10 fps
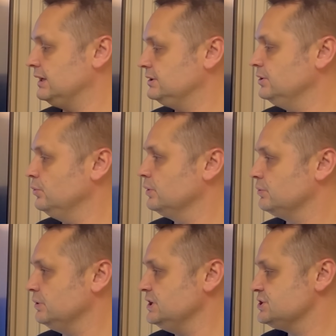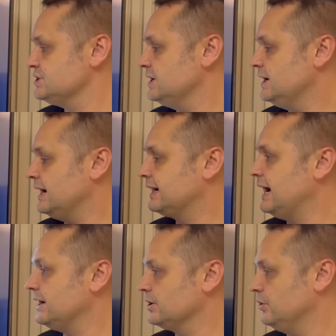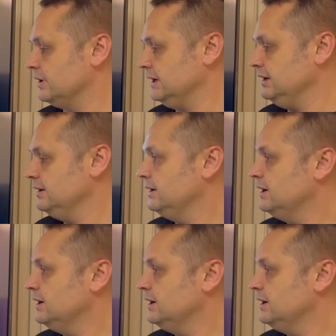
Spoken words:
until we reach a category